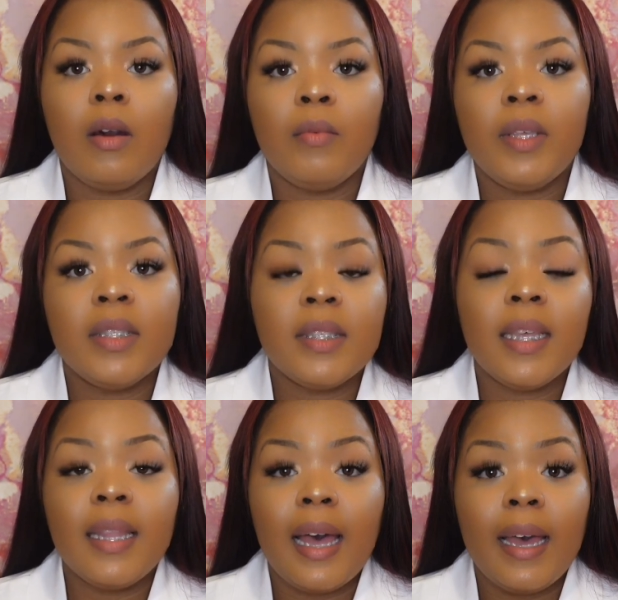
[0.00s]
We see
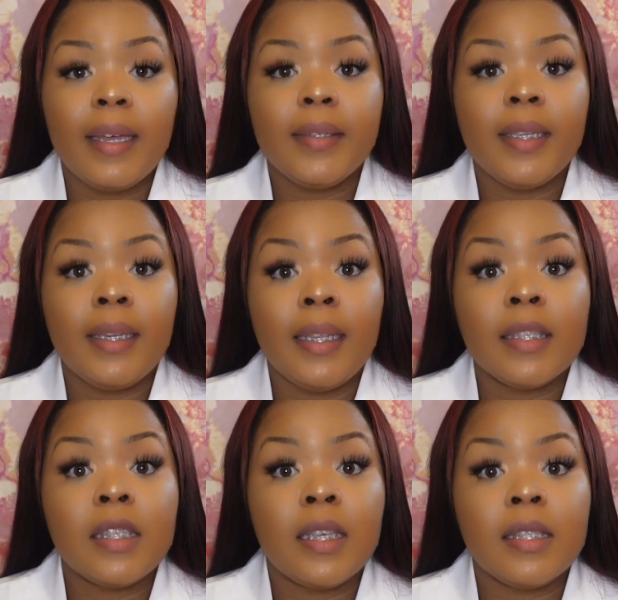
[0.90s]
a lot, and
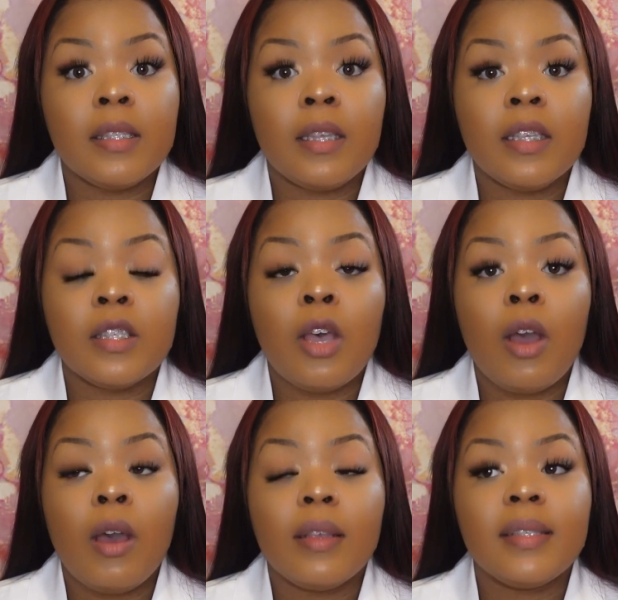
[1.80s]
it's
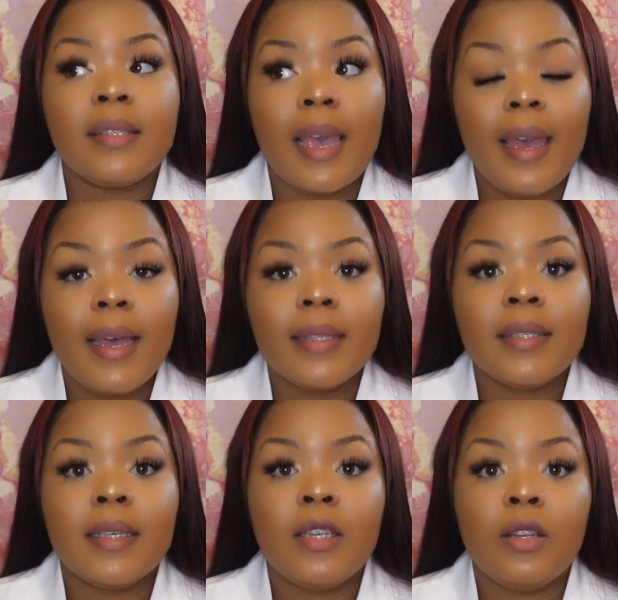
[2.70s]
sad
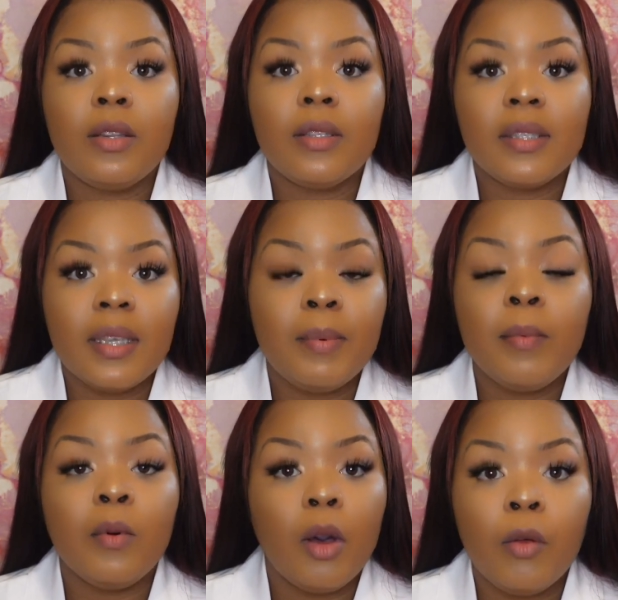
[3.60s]
to see
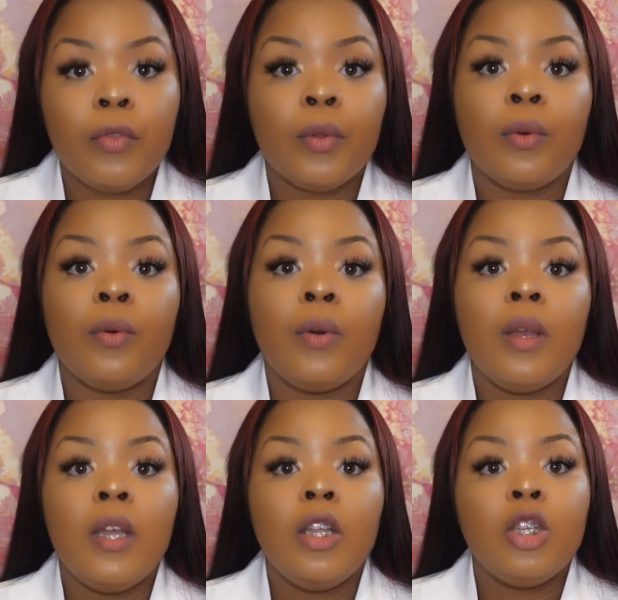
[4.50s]
people go through
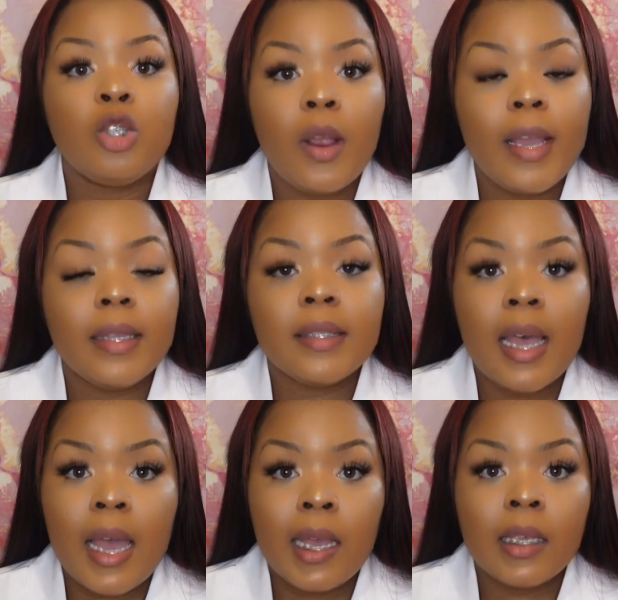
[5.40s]
trying
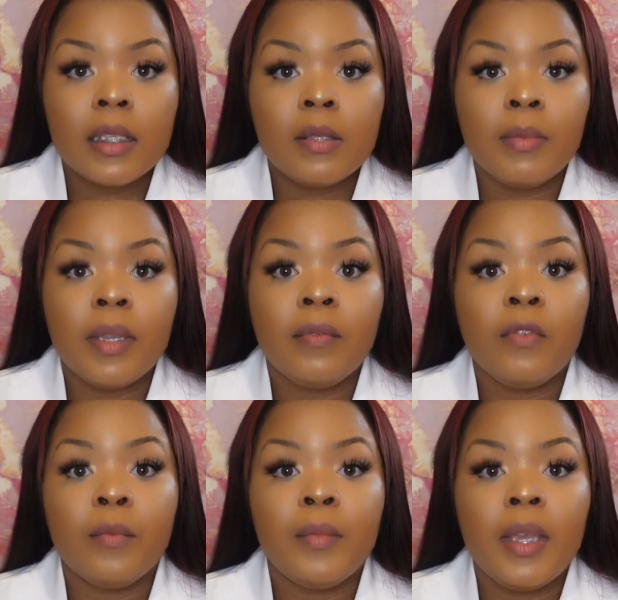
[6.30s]
times, but
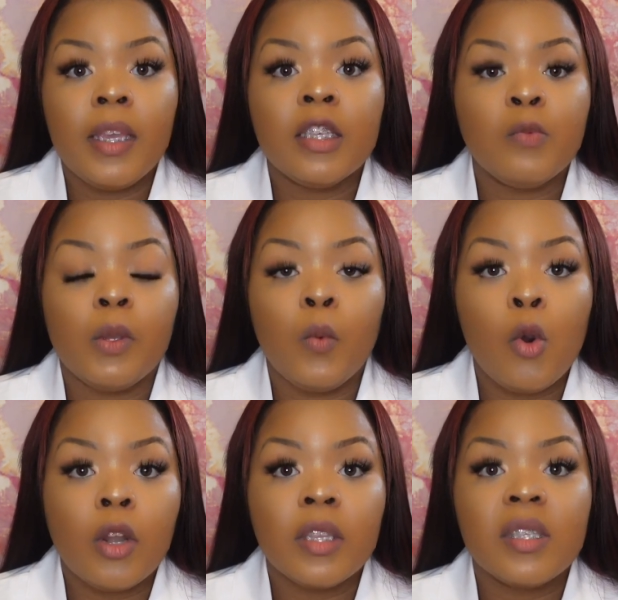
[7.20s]
for me it's
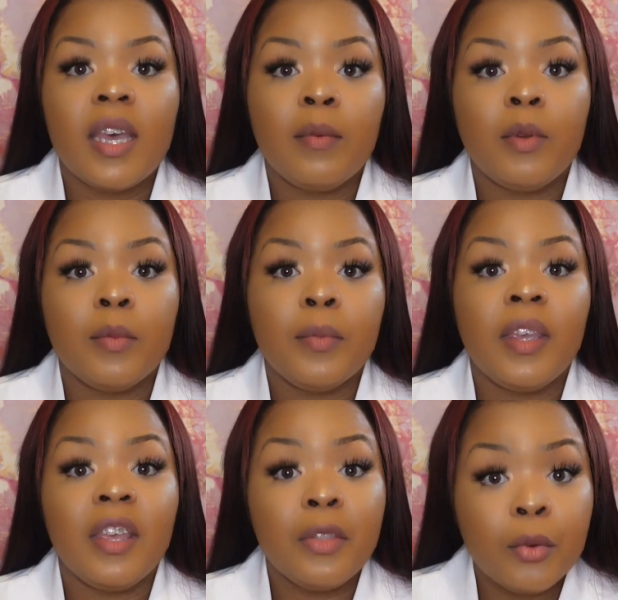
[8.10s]
rewarding to help them
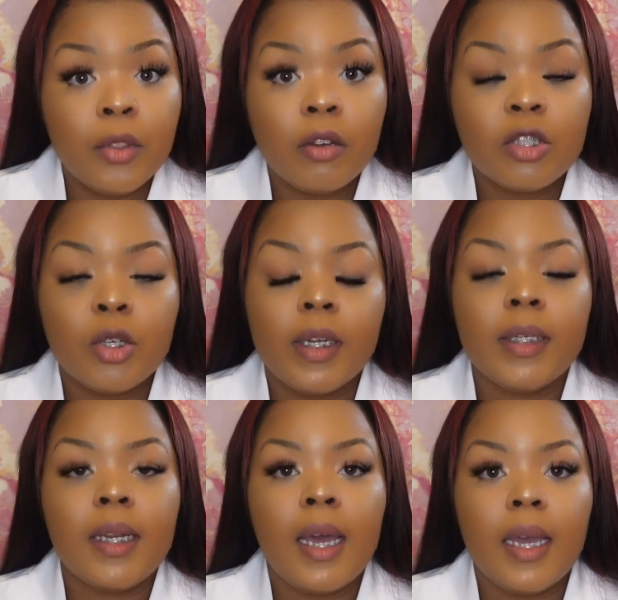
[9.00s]
get through those
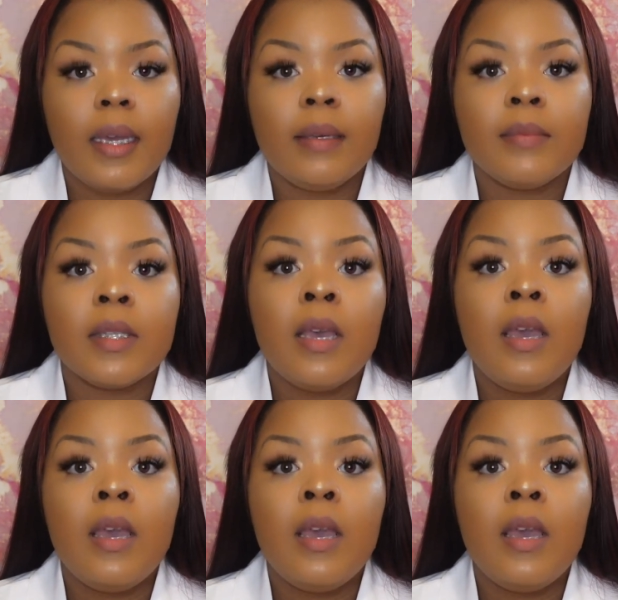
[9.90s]
trying times.